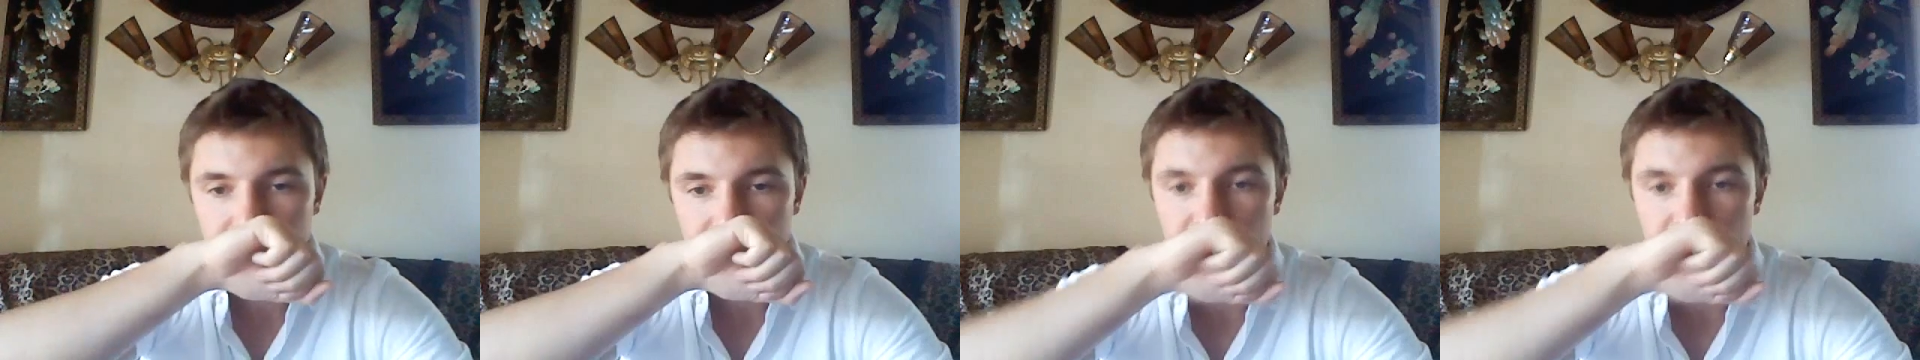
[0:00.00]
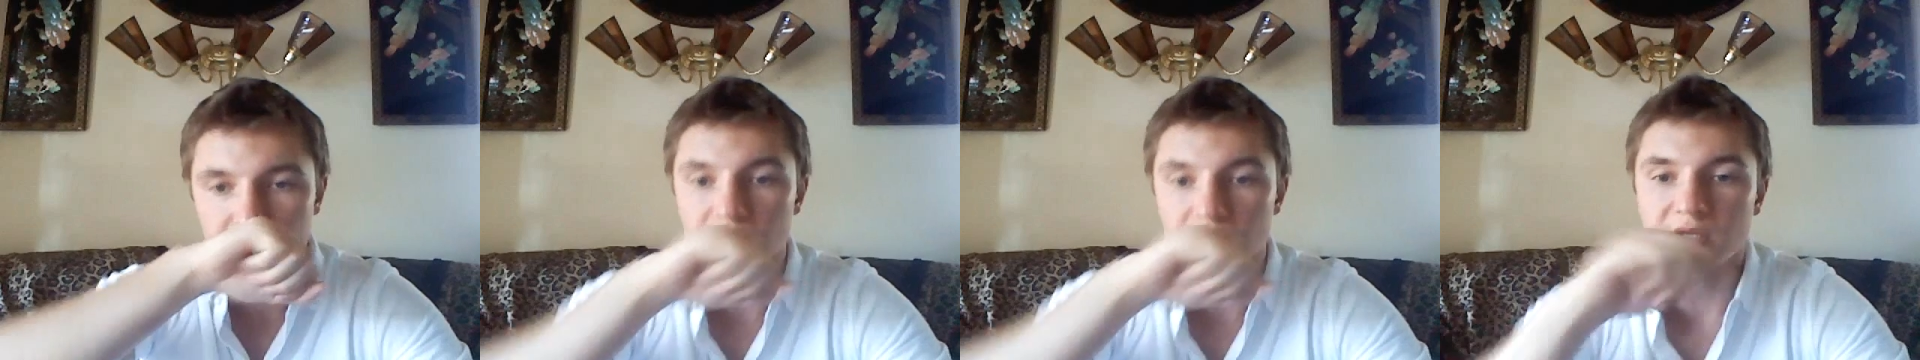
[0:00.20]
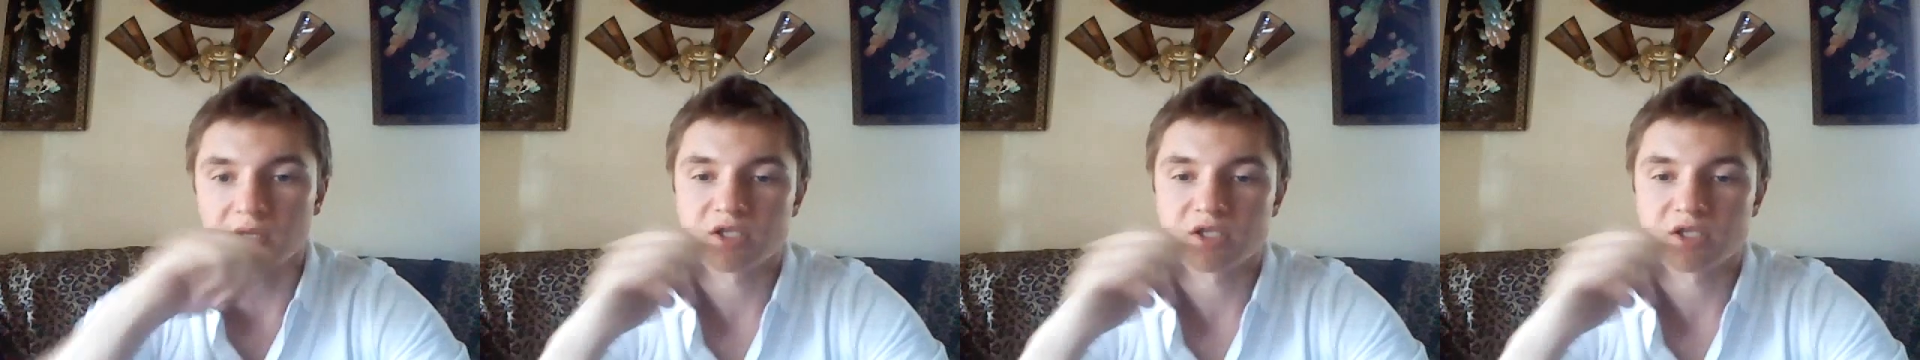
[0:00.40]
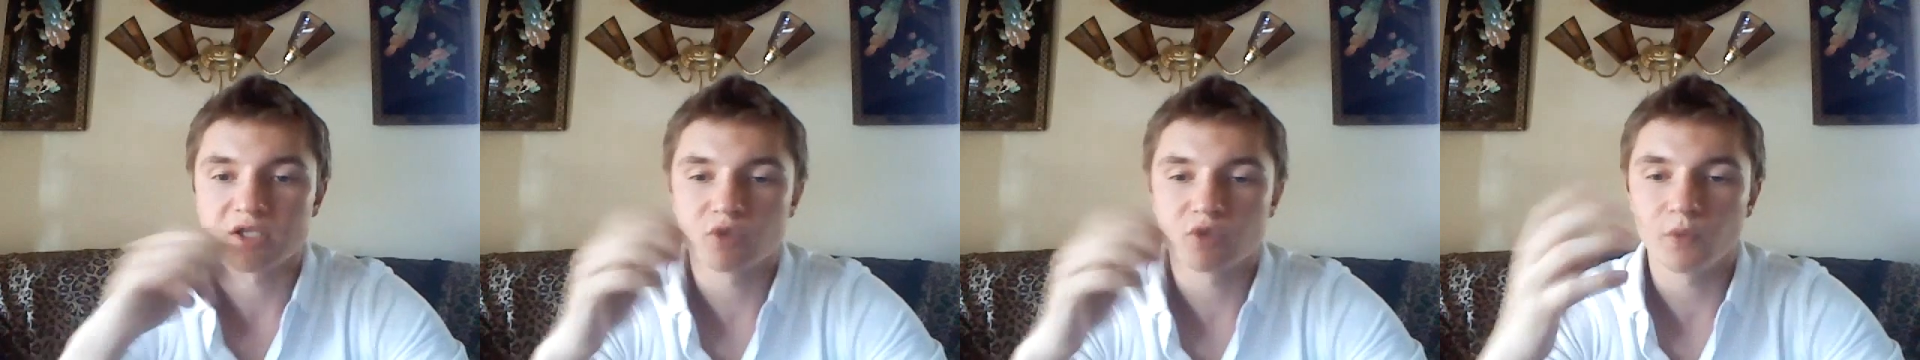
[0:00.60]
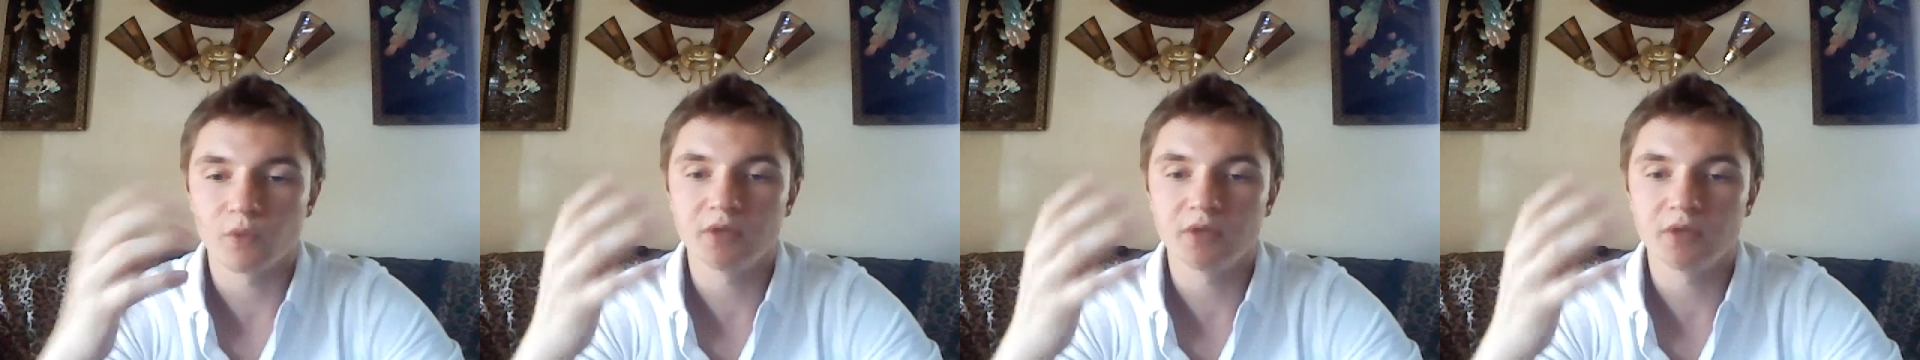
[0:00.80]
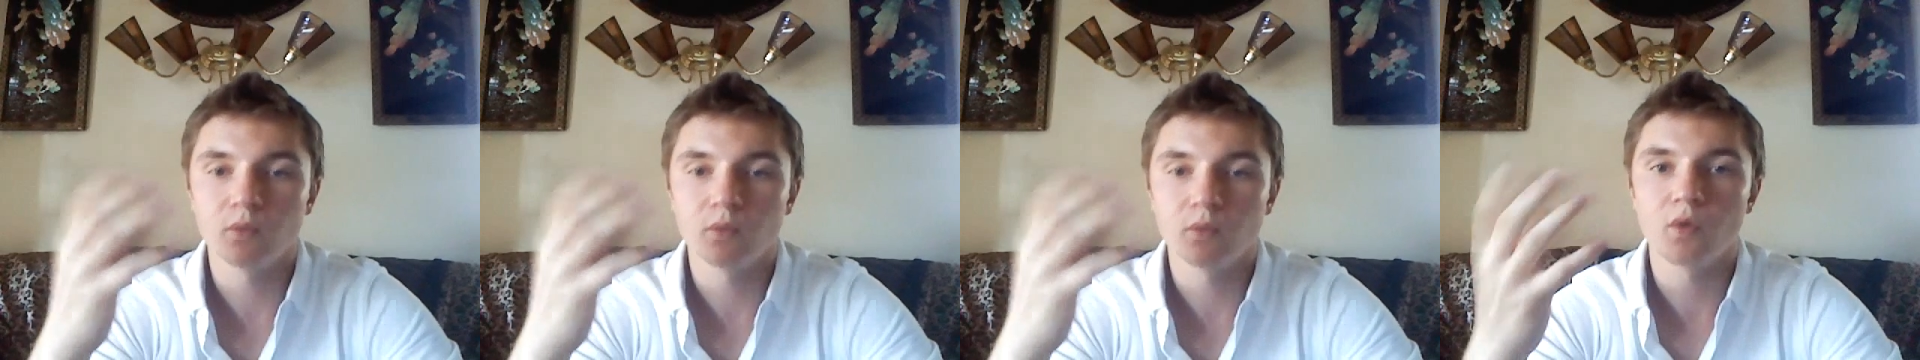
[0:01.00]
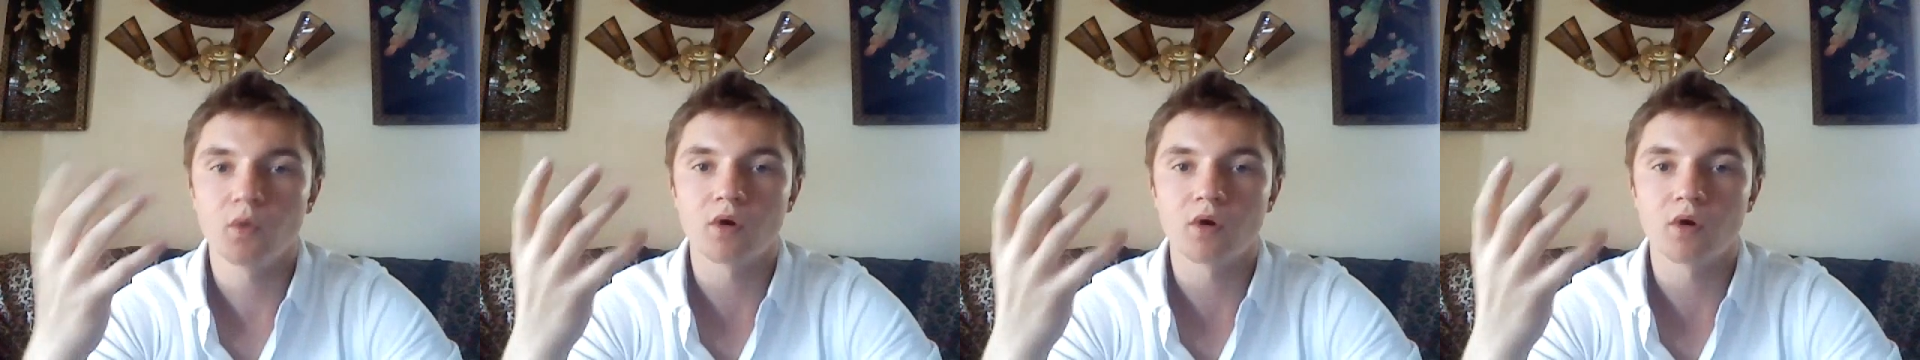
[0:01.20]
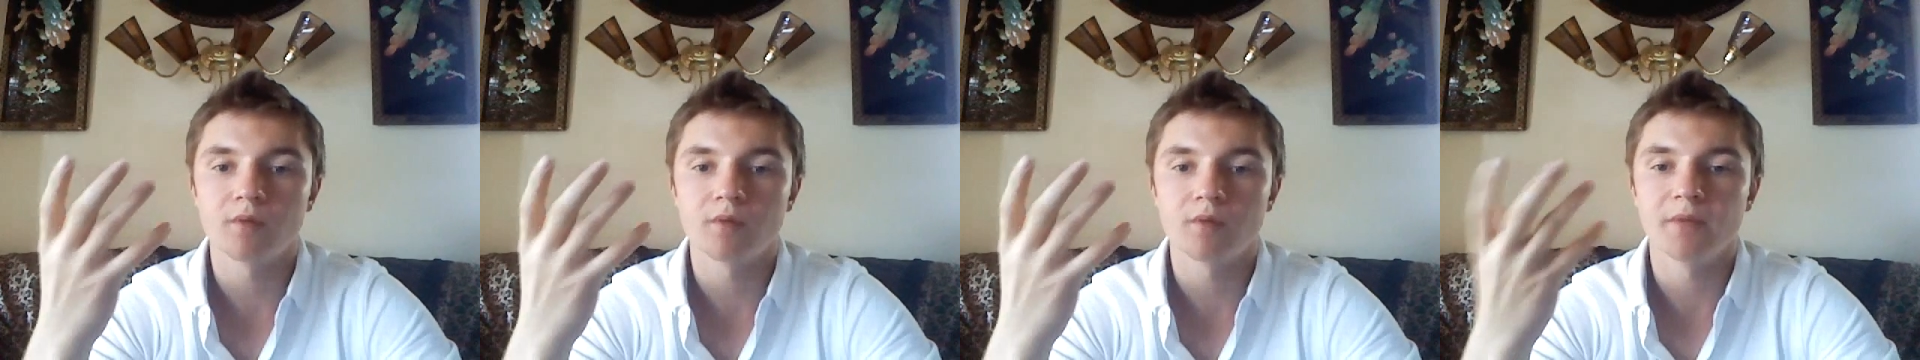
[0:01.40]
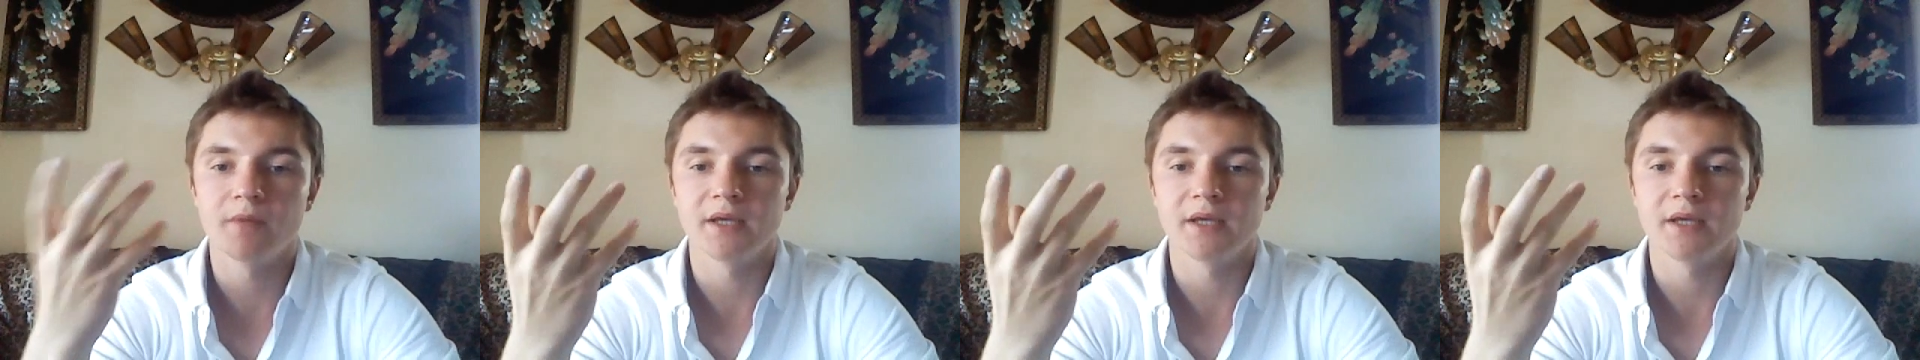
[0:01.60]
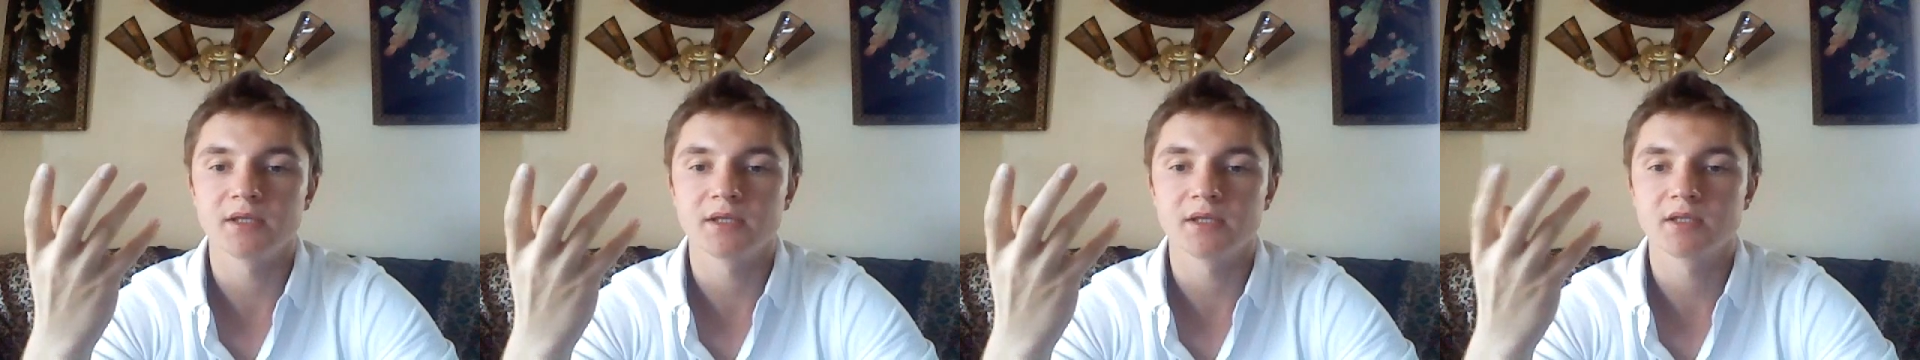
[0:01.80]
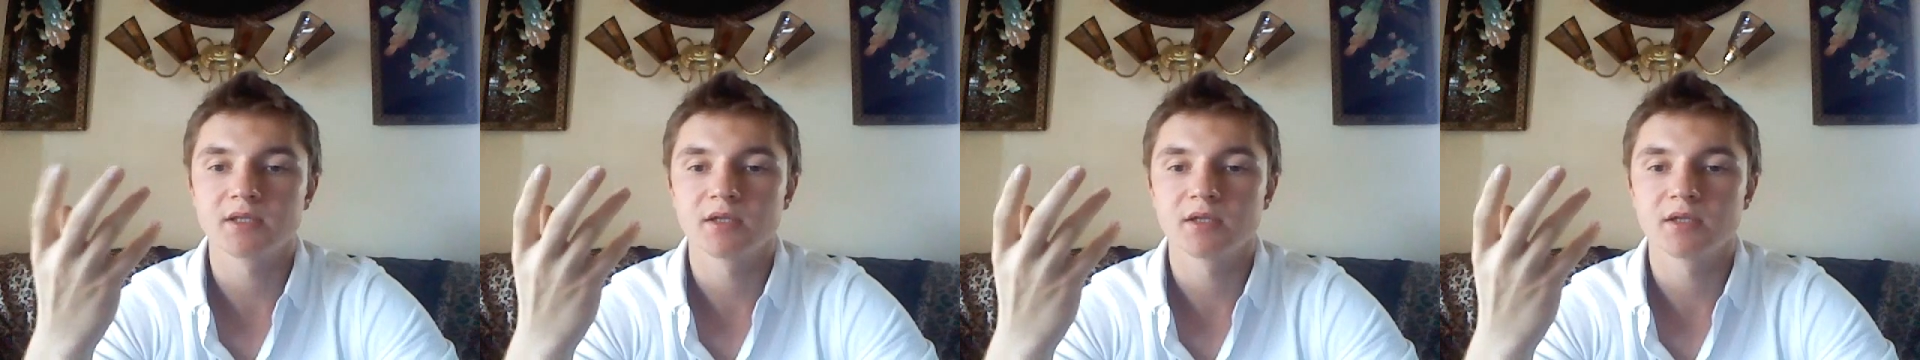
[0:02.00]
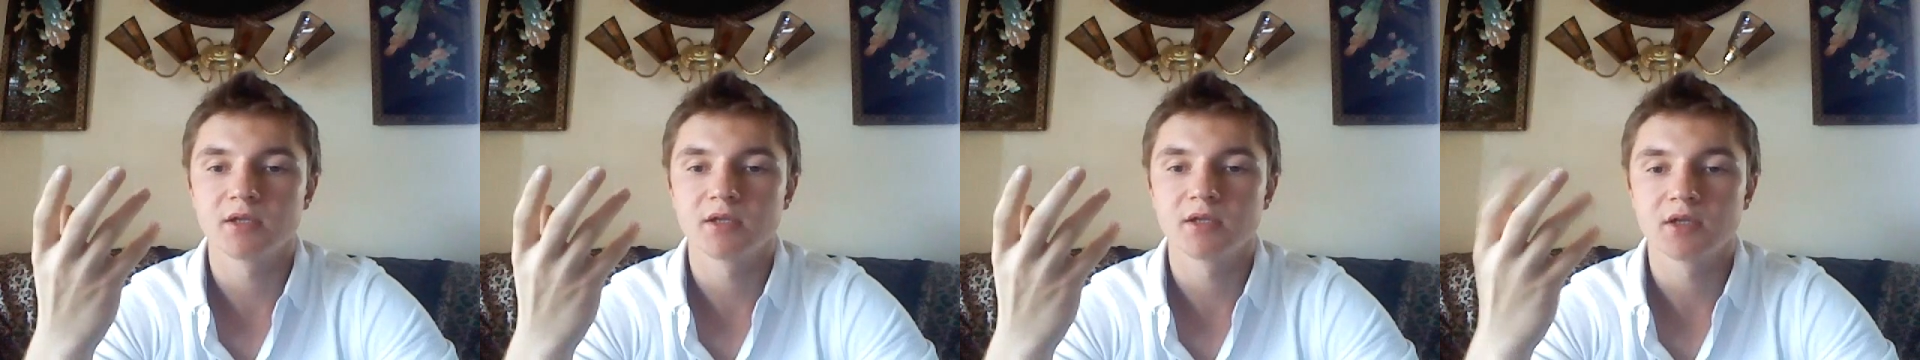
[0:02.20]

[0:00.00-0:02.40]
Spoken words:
with like a sweet, warm base.